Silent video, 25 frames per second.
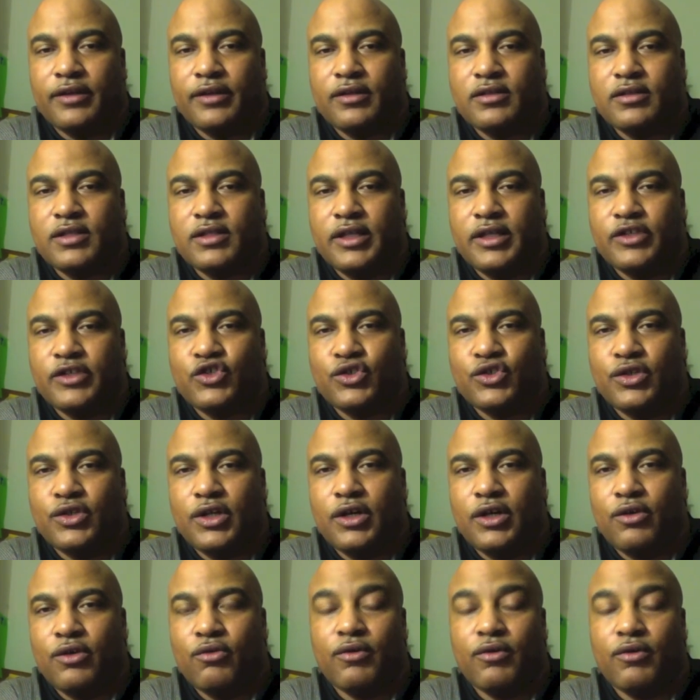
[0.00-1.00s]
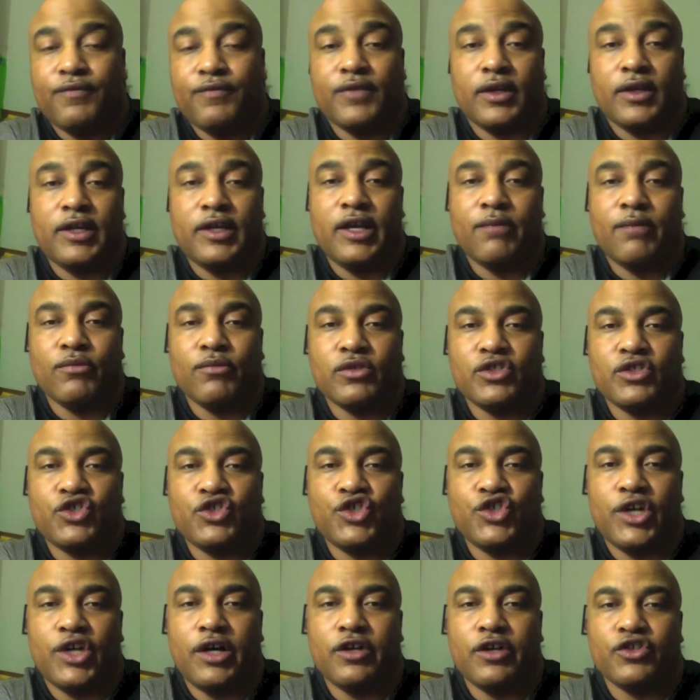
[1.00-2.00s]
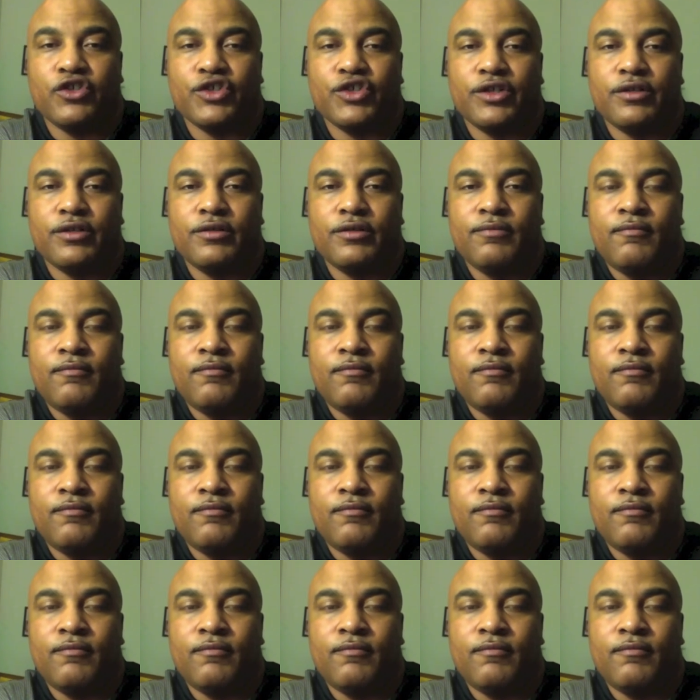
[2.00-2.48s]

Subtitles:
This lets you know if the camera's charging.